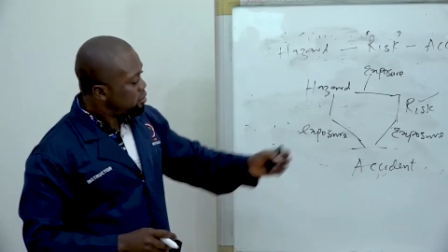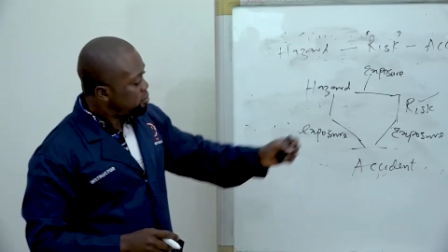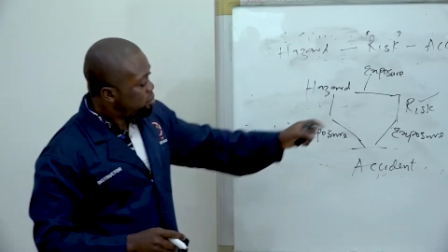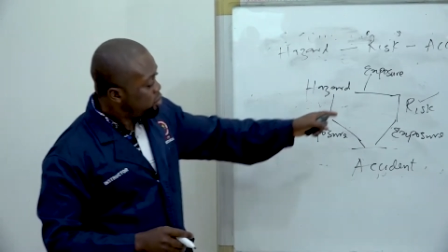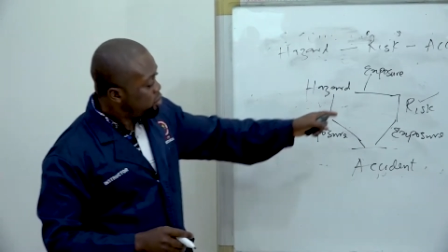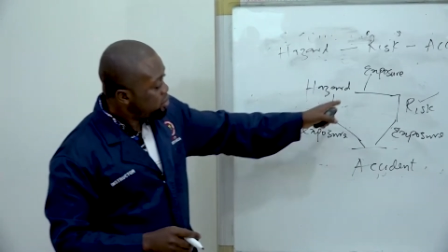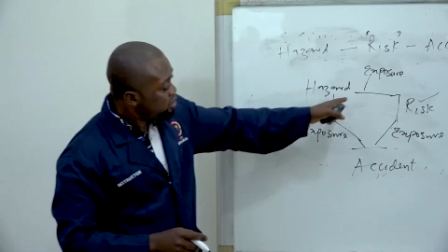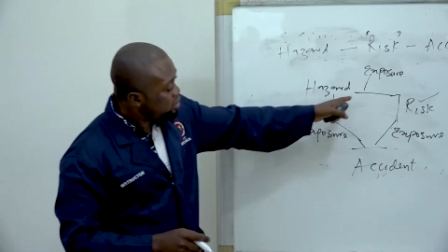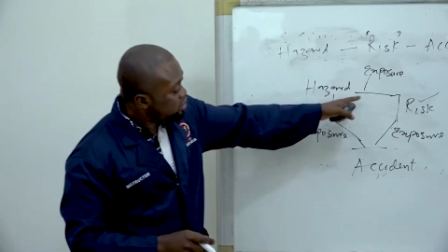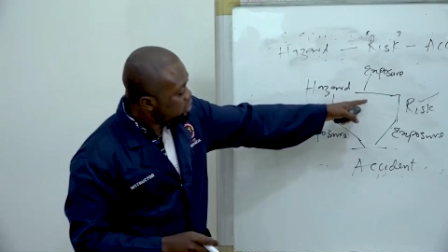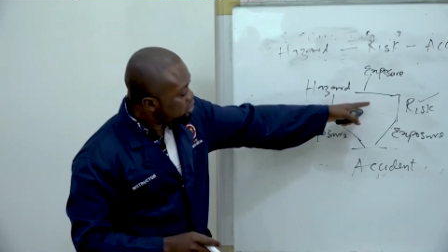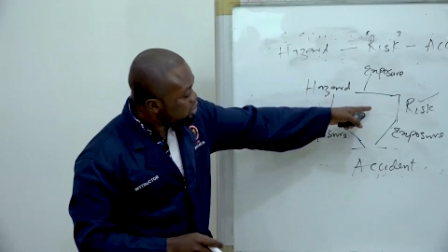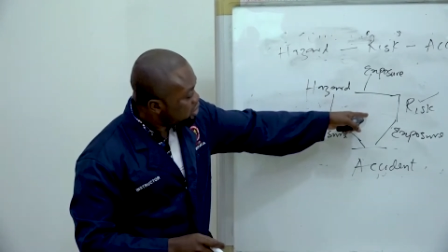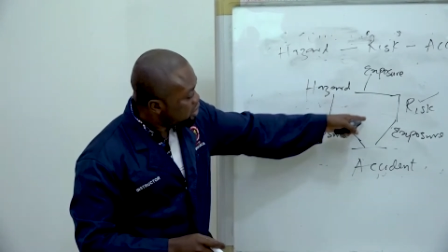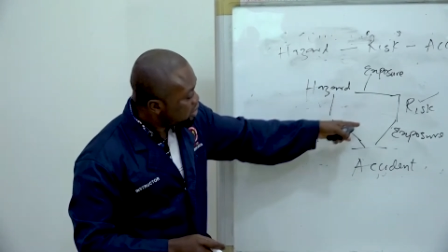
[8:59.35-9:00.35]
Within this
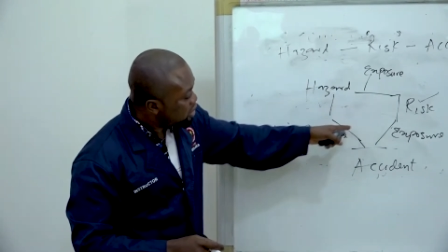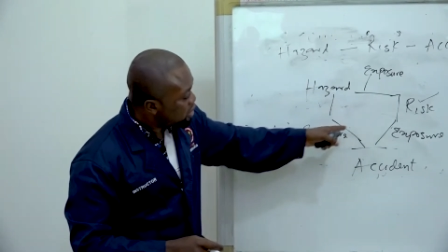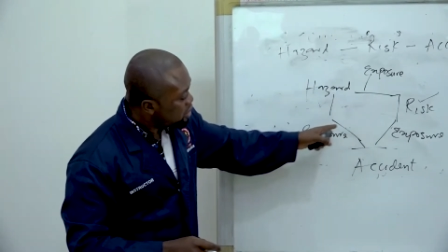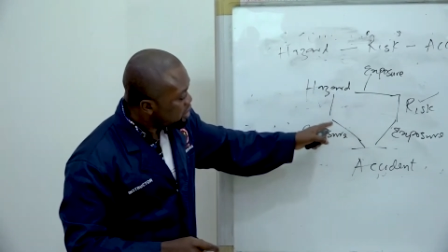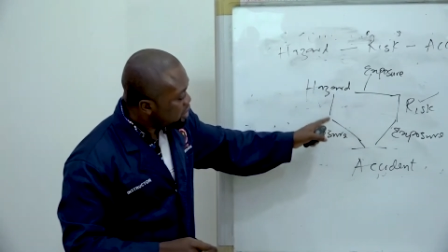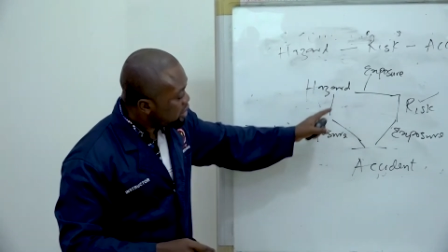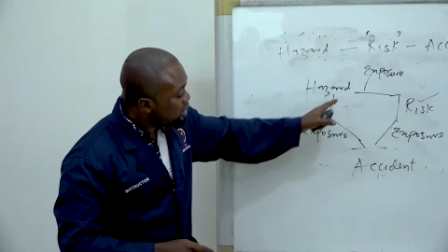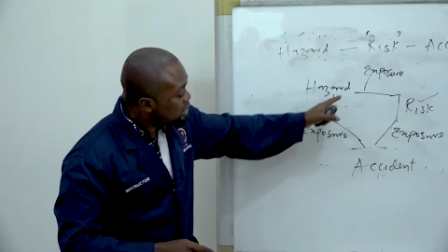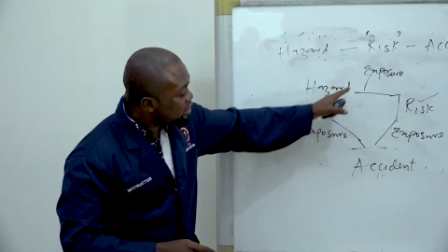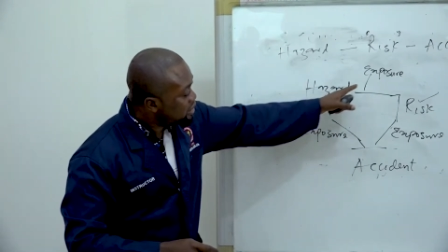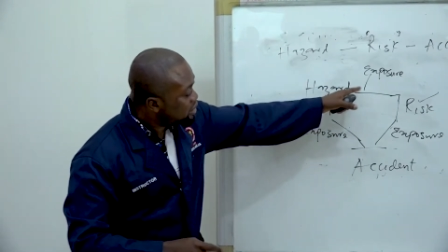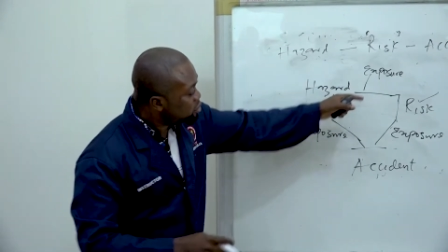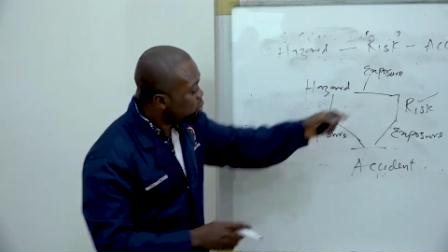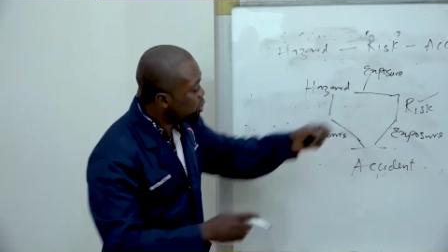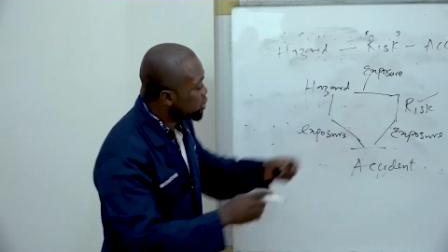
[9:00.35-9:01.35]
chain here, it
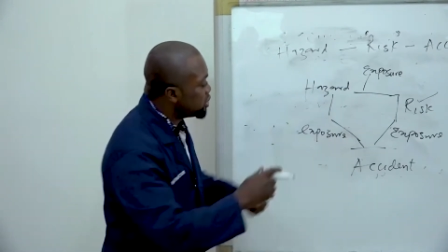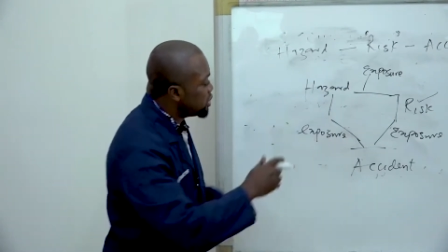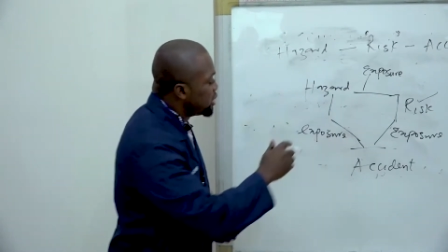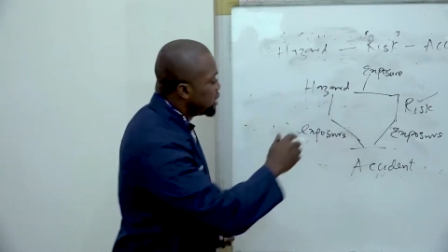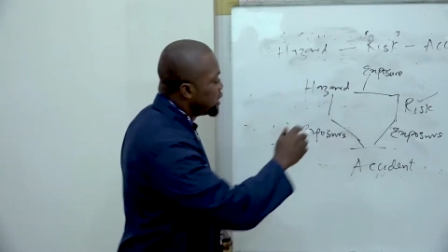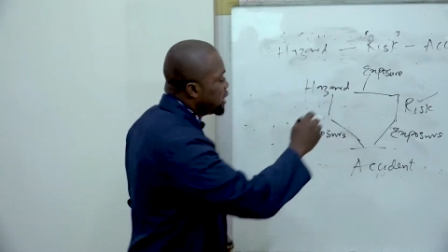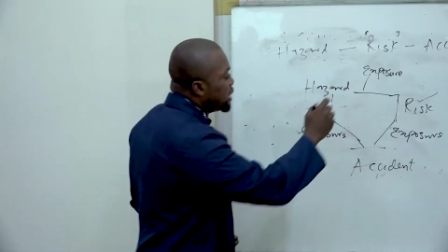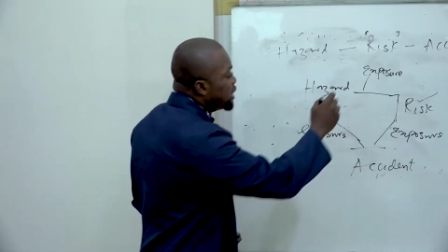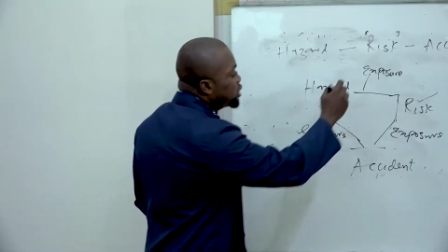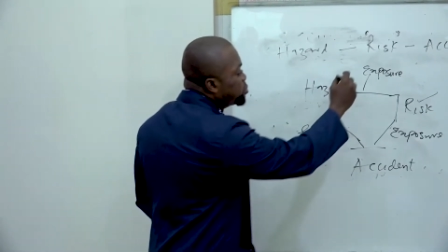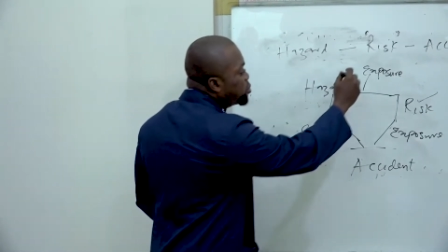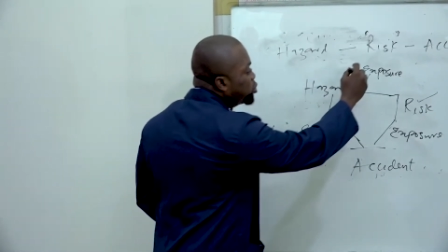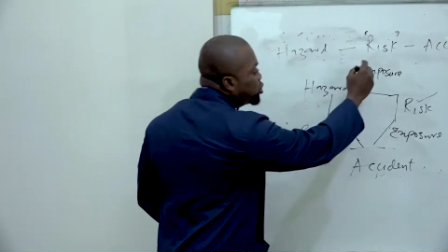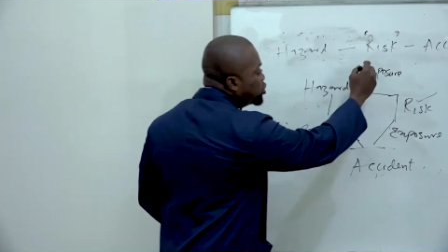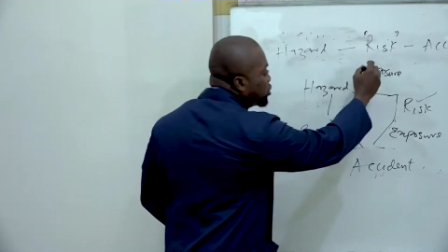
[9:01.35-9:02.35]
is what?
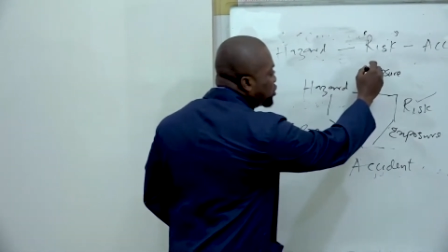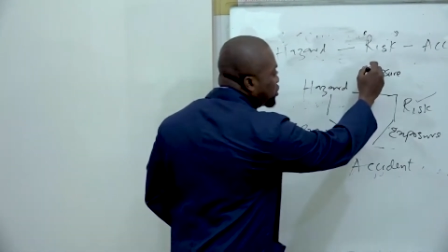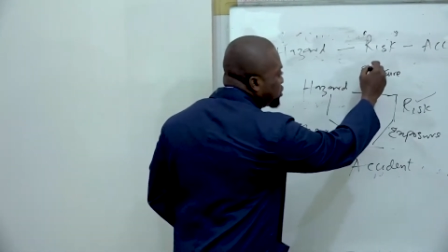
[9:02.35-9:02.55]
Exposure.